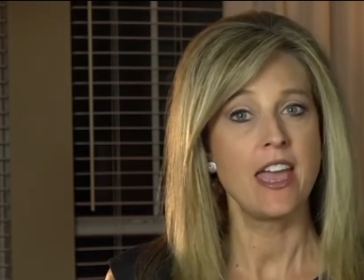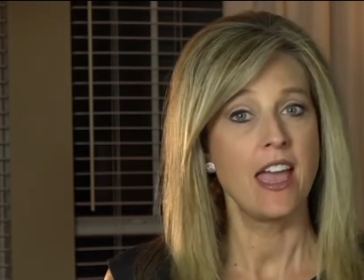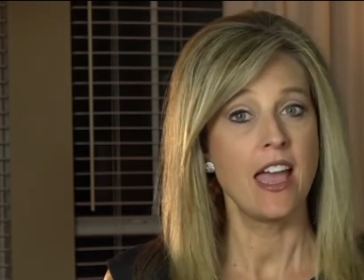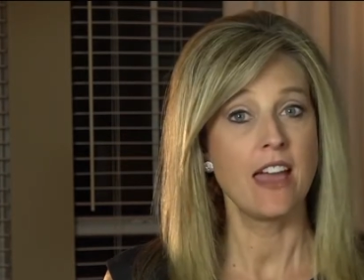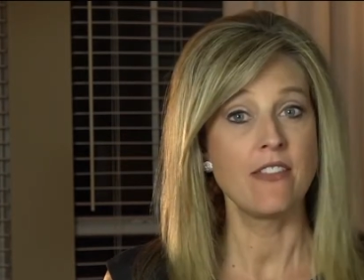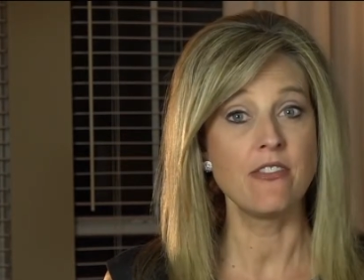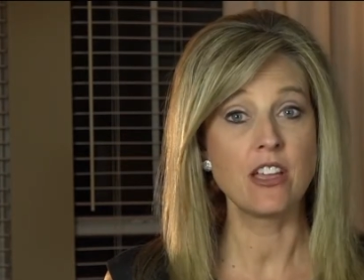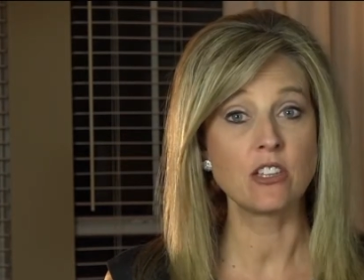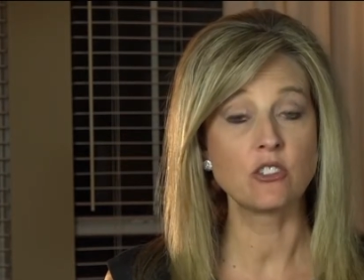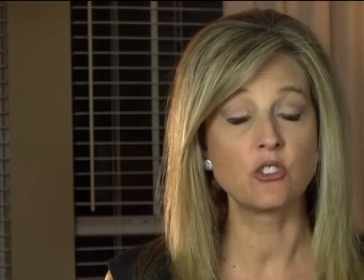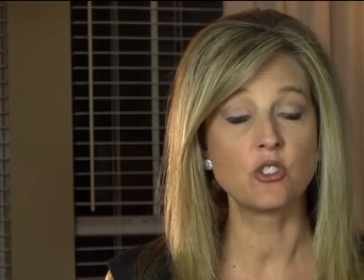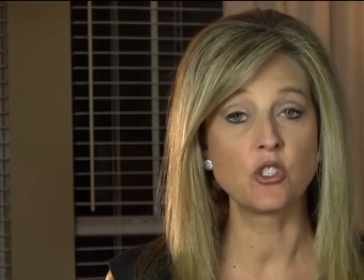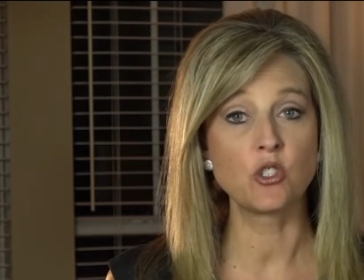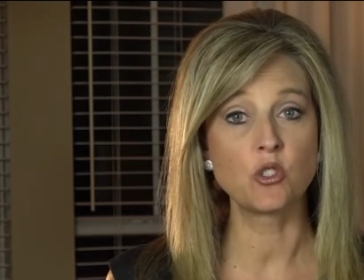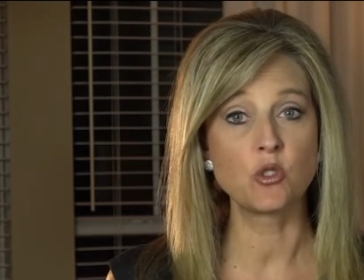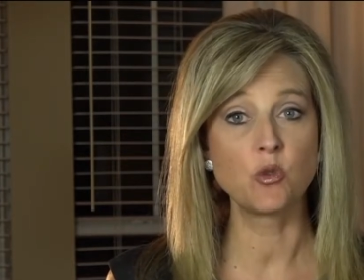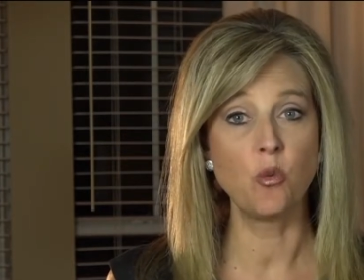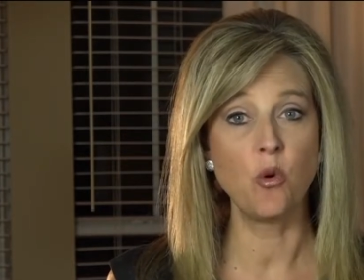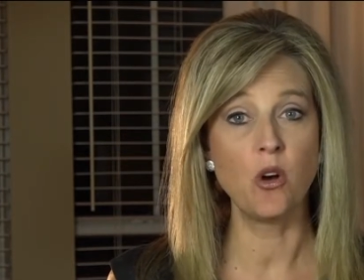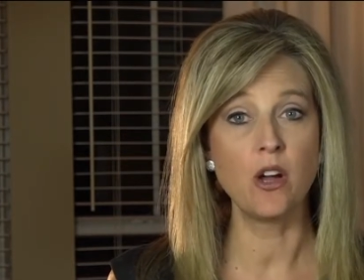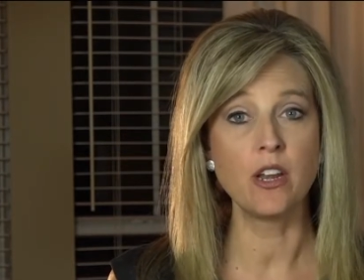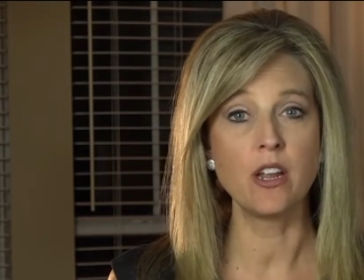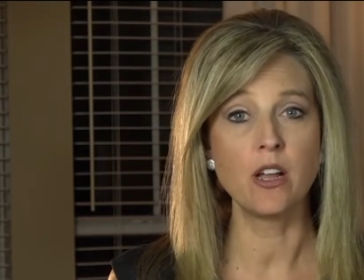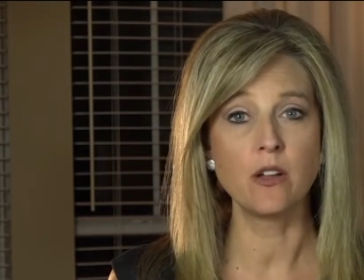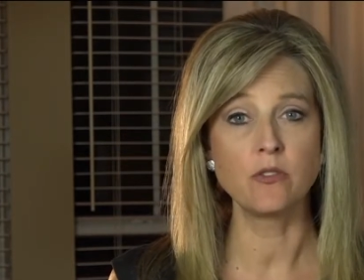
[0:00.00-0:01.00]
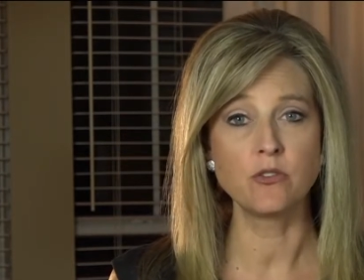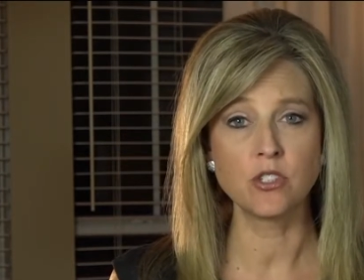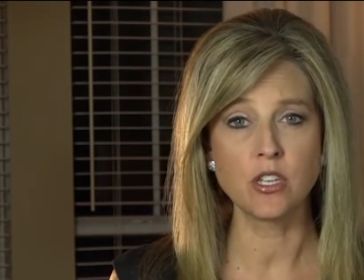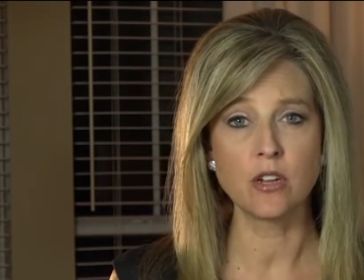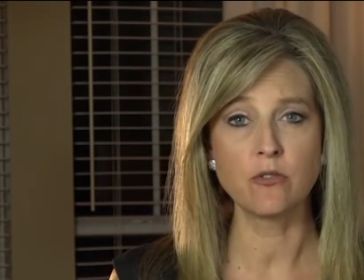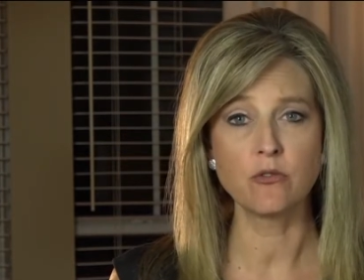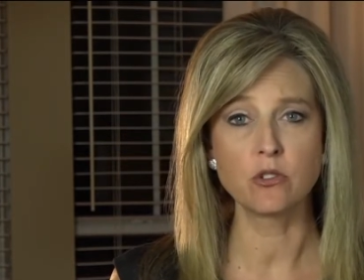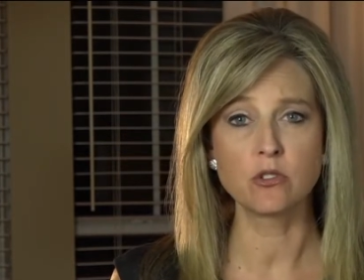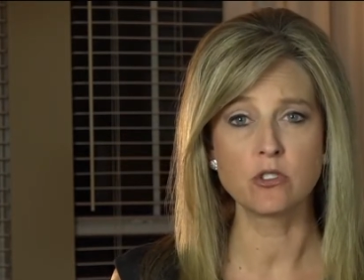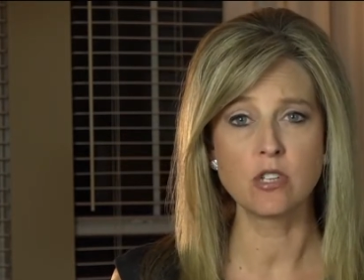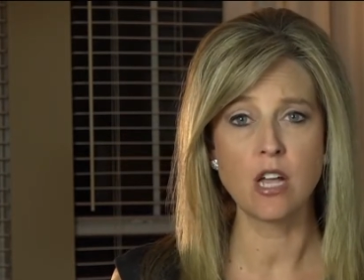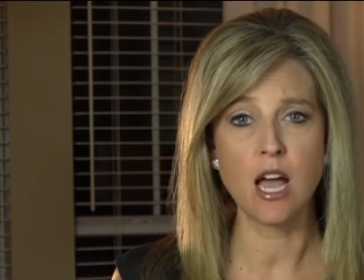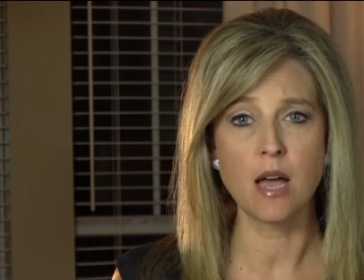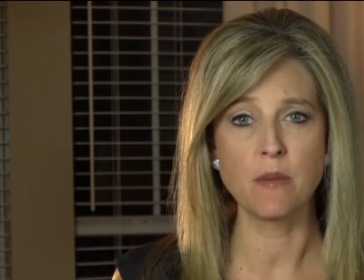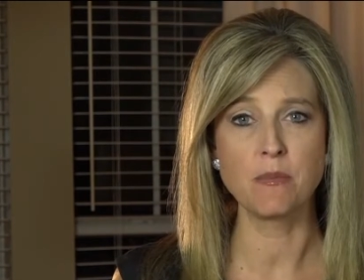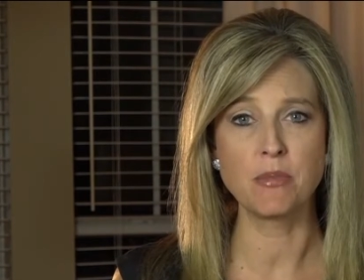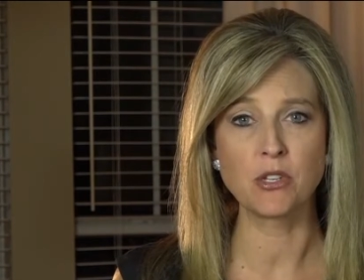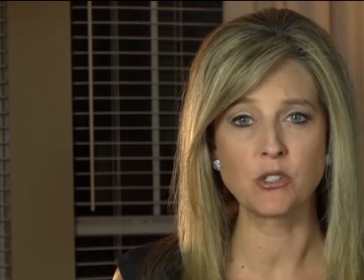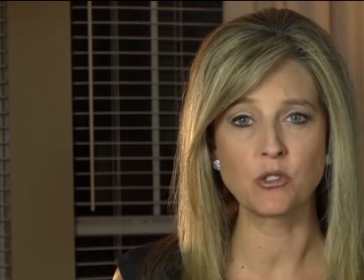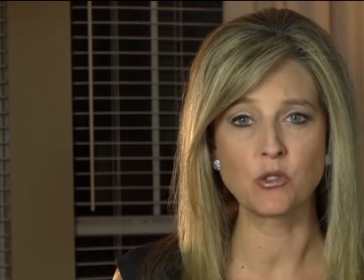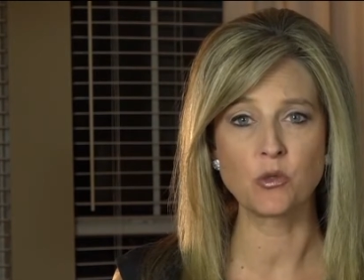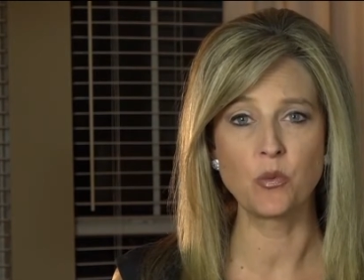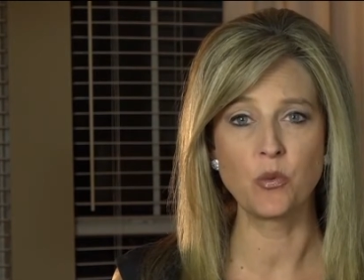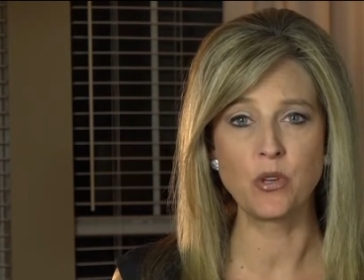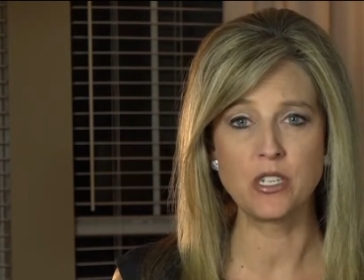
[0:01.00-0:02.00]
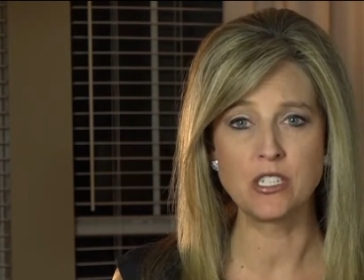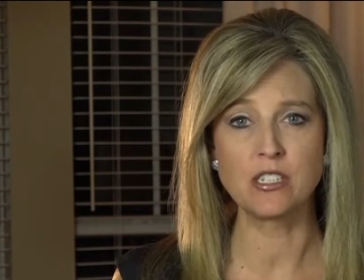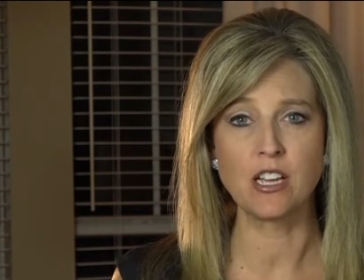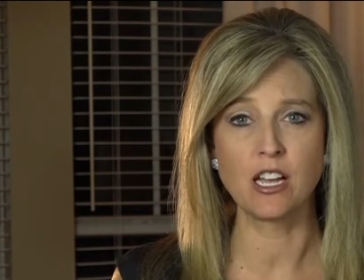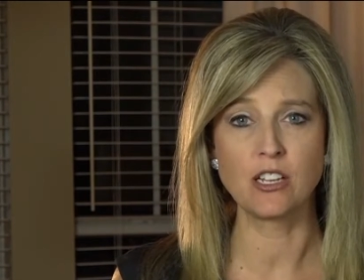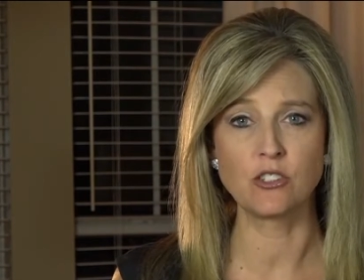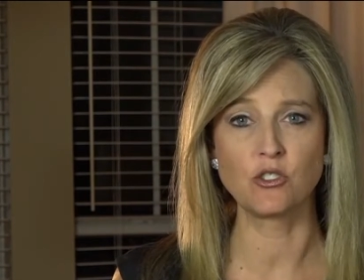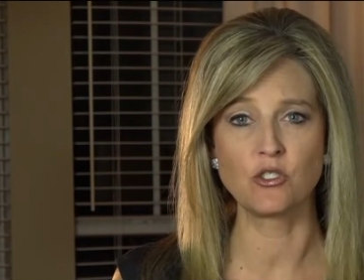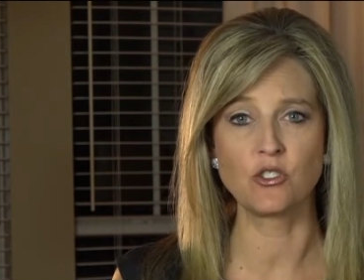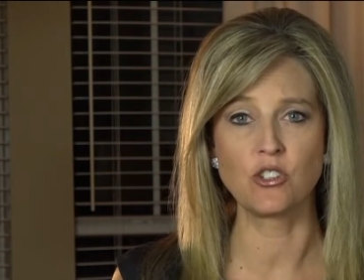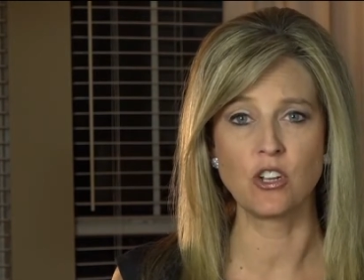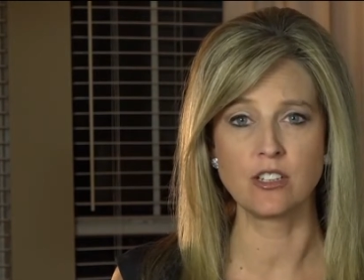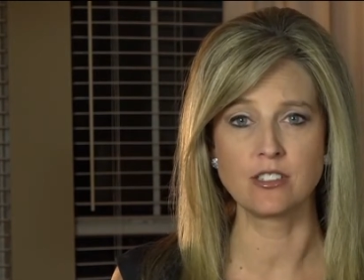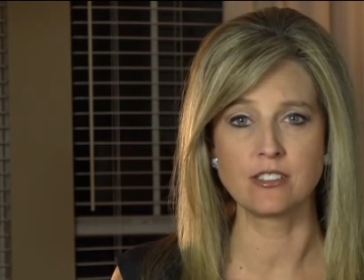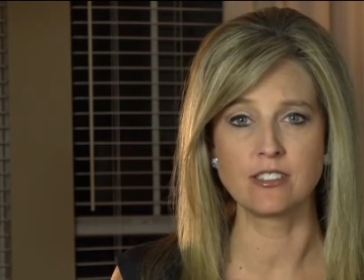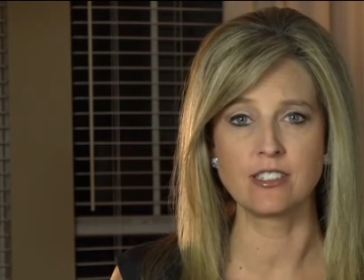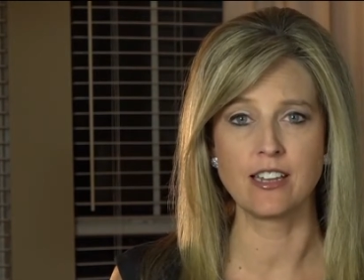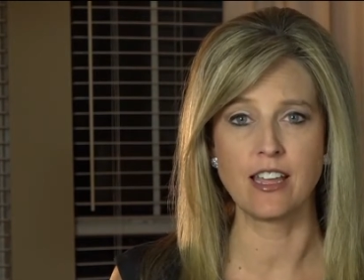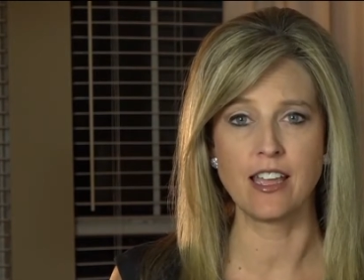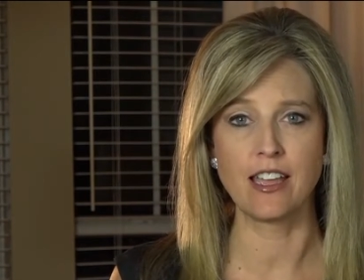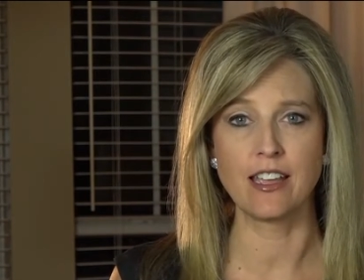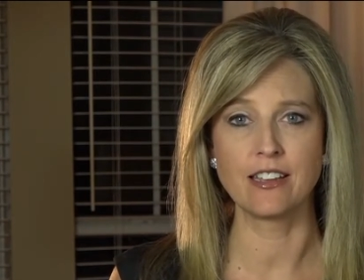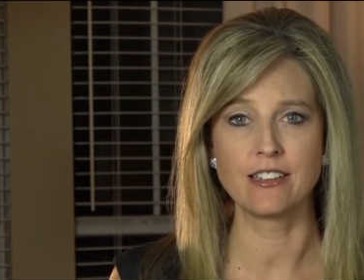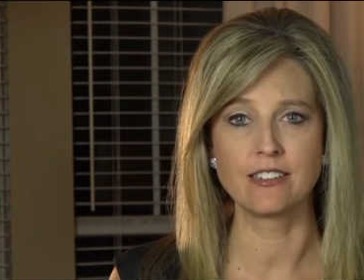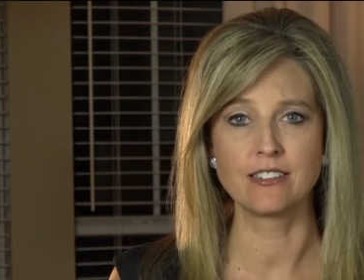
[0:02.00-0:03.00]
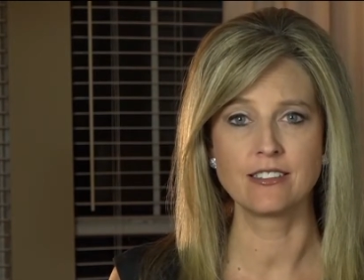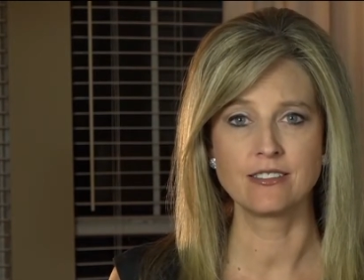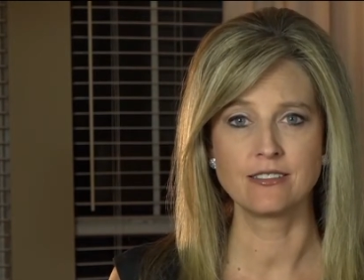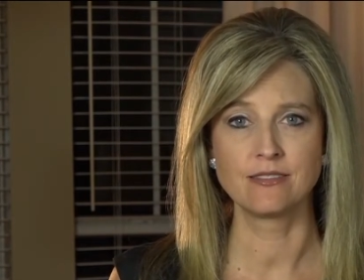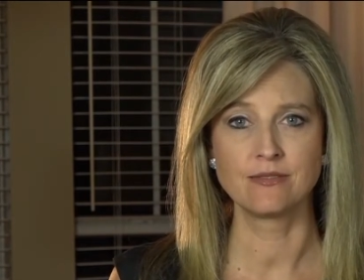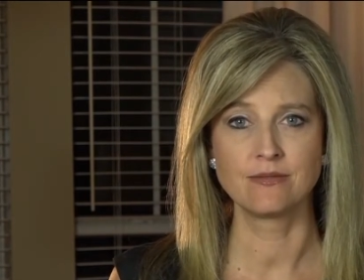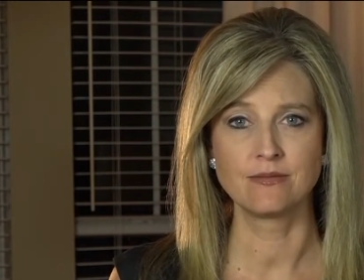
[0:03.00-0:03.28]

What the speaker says: And that's just one of several topics we touched on today.